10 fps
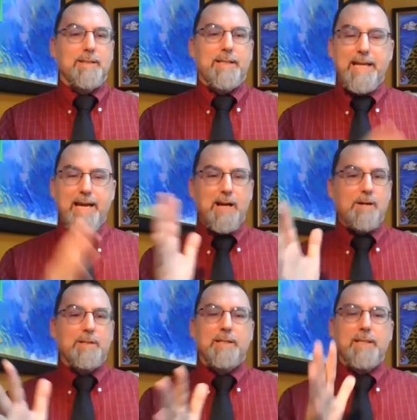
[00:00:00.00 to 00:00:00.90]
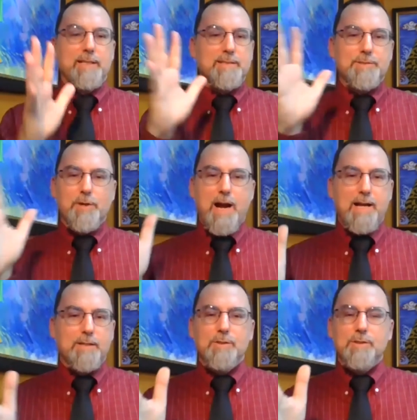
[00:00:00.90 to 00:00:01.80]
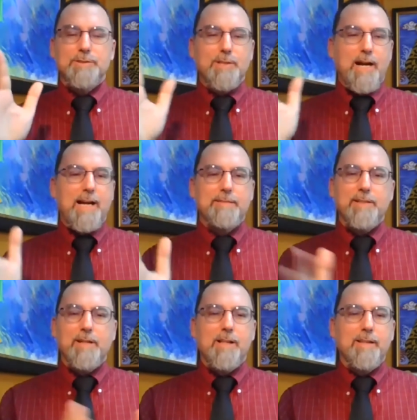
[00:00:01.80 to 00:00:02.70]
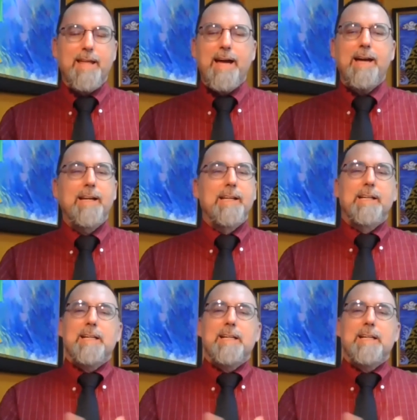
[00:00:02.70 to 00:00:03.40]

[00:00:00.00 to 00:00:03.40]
account and his drive, Google Drive and all of that.